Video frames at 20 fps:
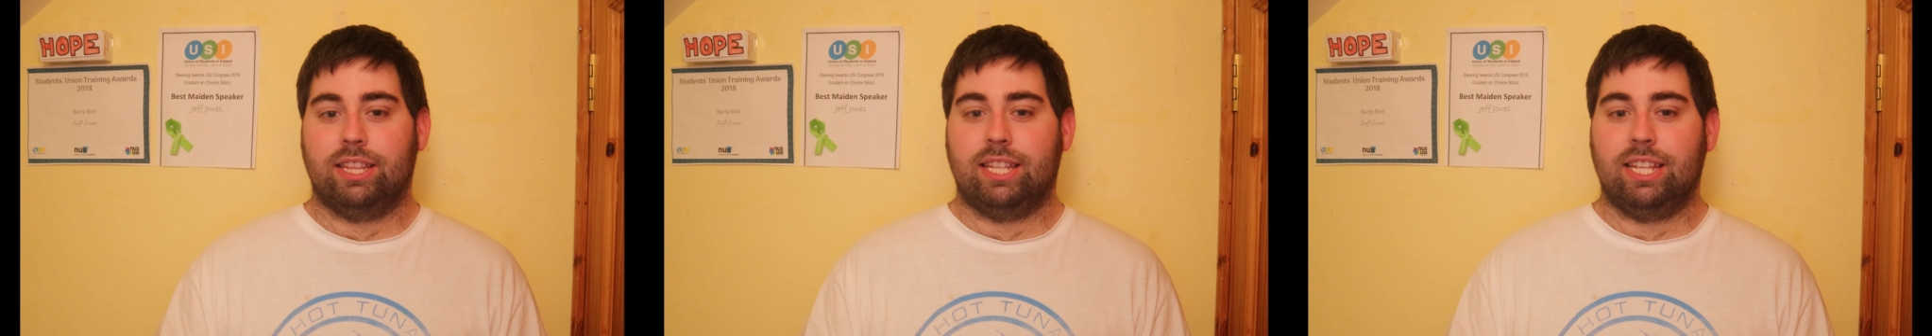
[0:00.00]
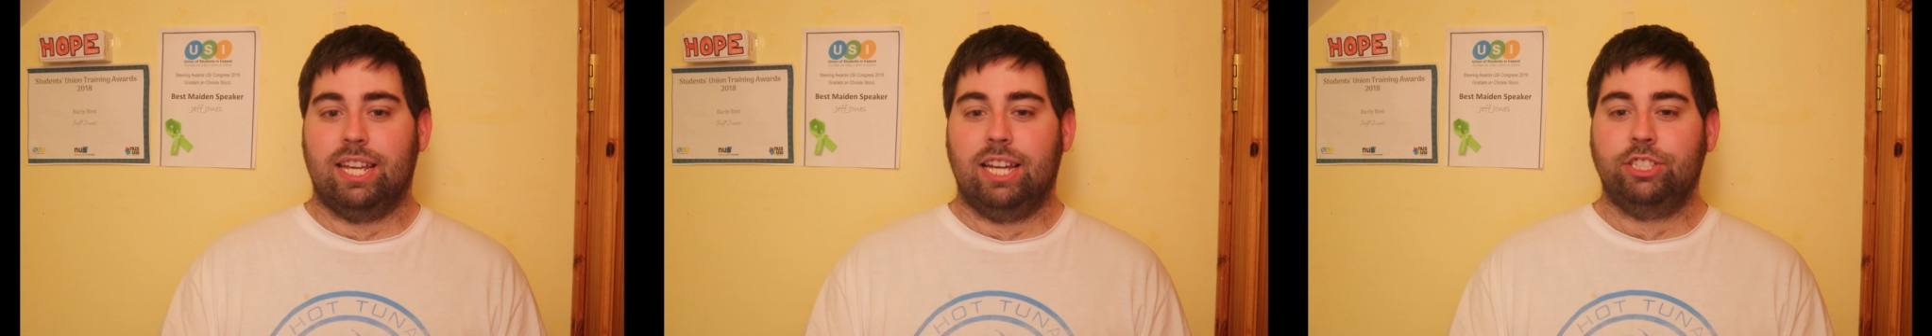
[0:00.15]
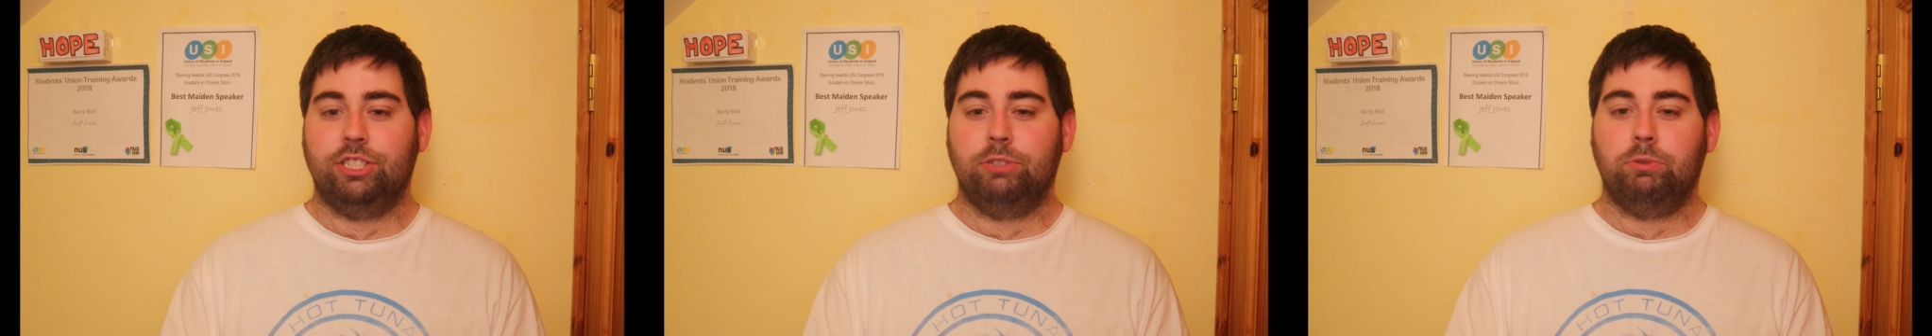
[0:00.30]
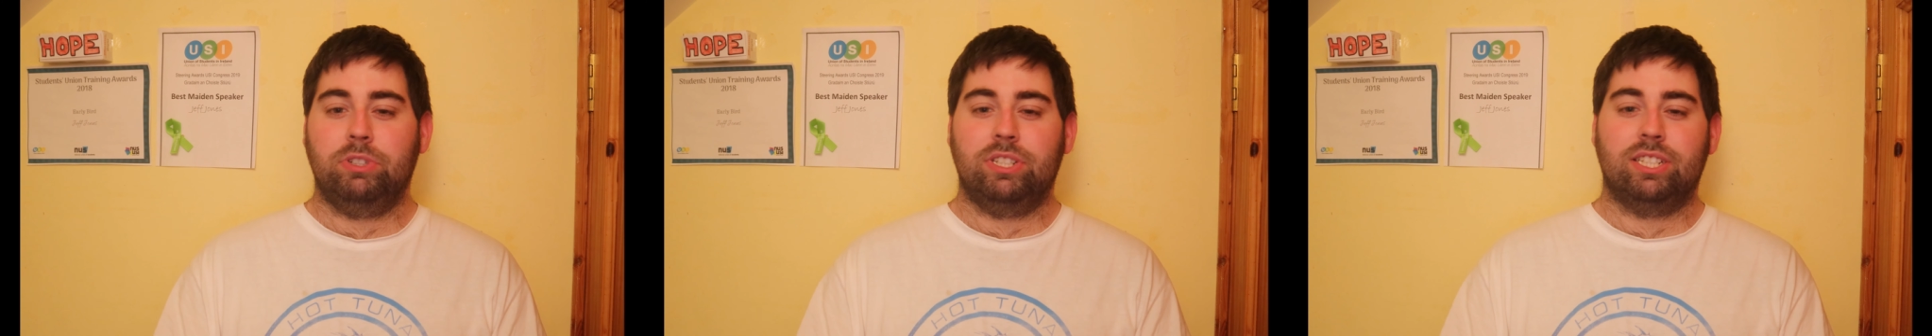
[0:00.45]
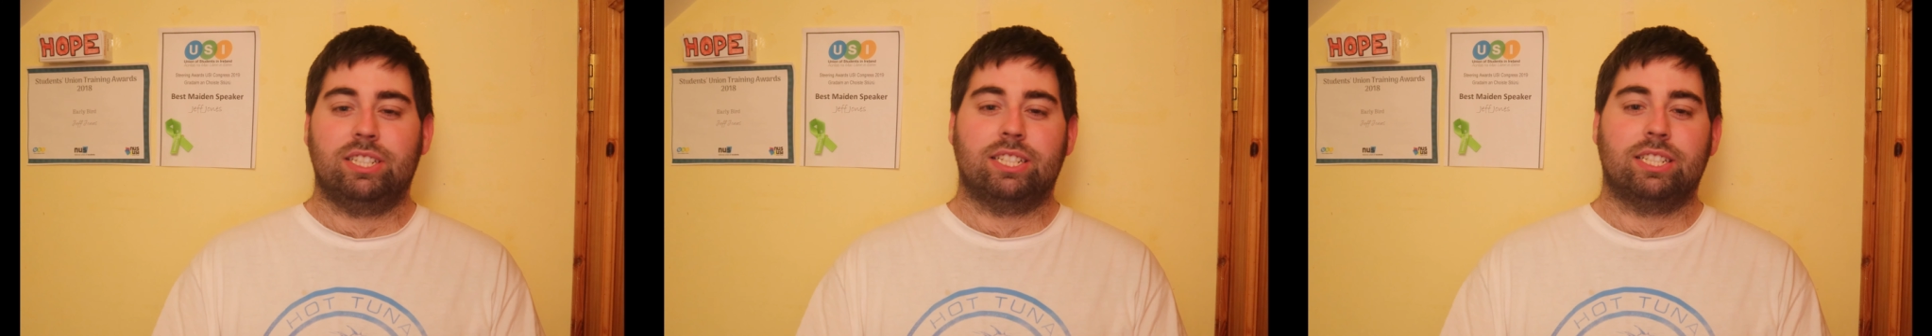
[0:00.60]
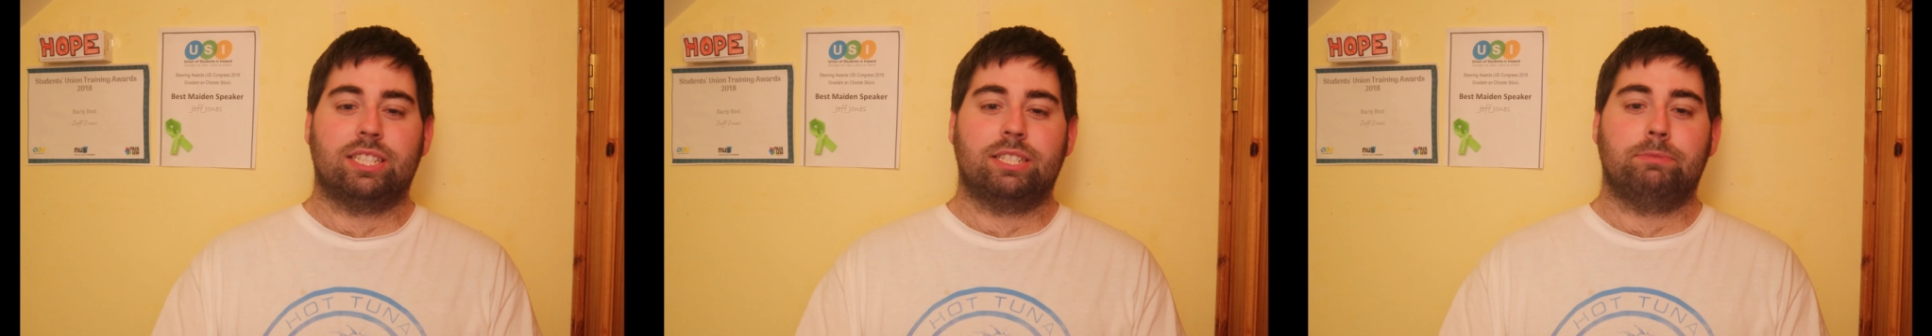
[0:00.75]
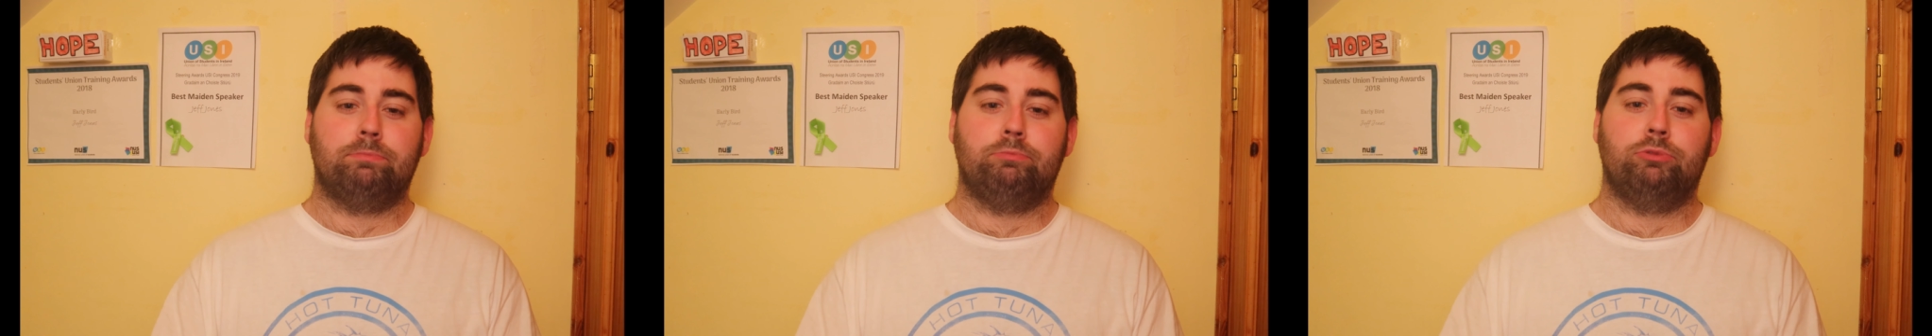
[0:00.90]
they actually wanted
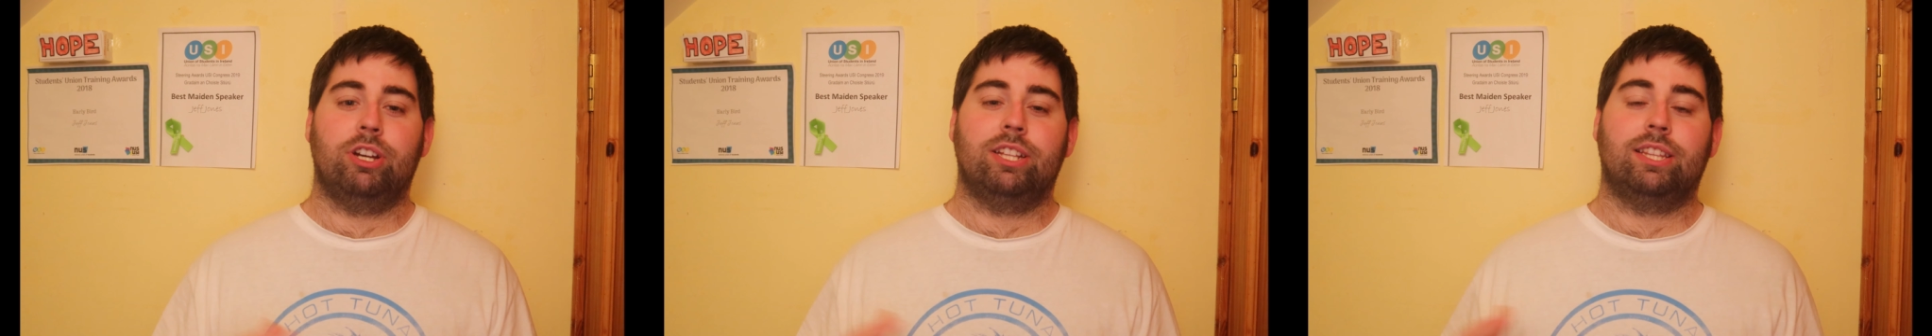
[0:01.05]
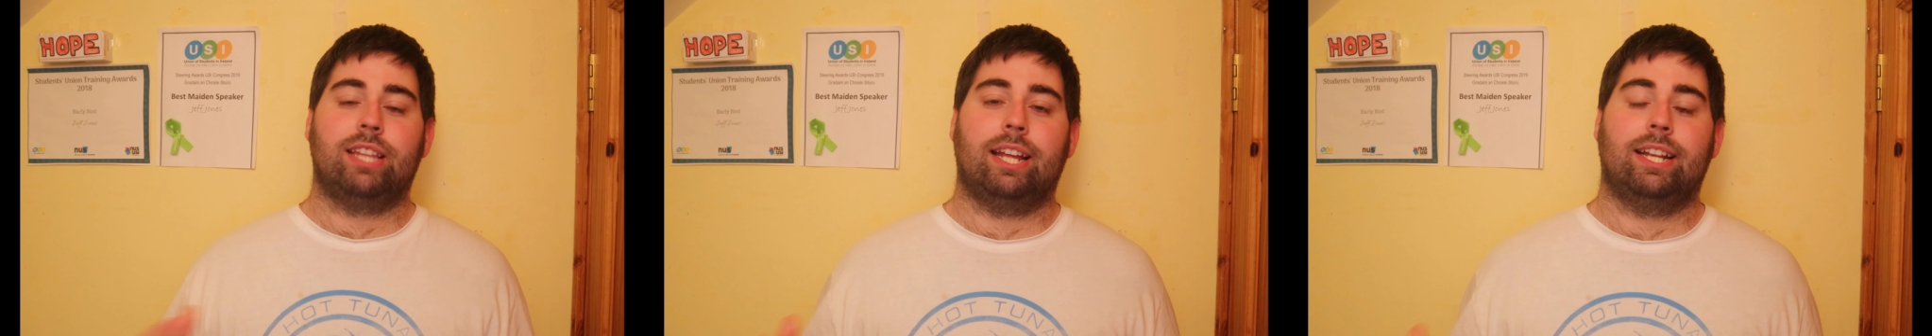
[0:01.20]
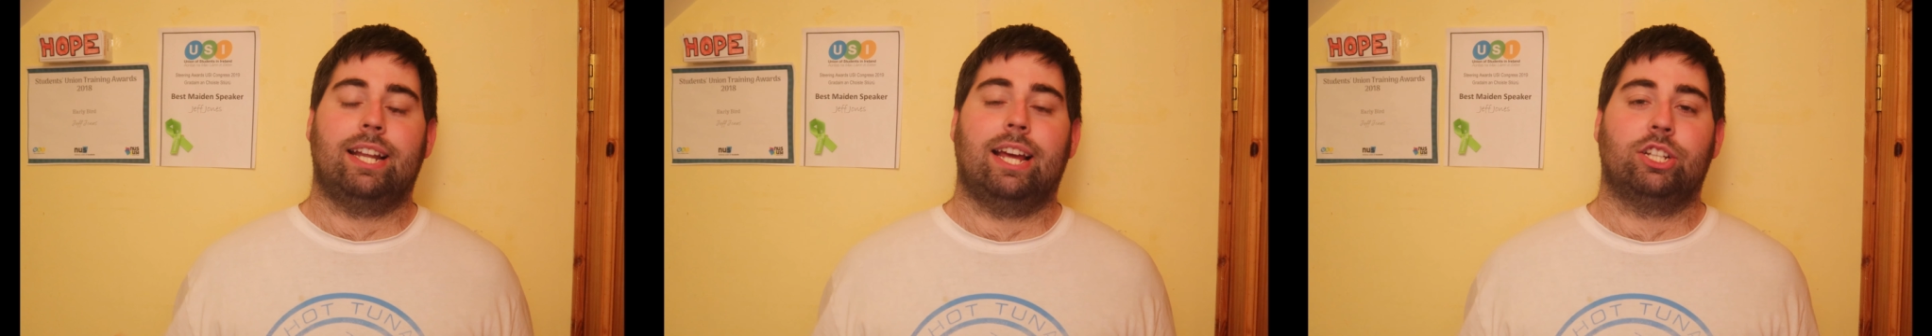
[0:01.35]
to spread that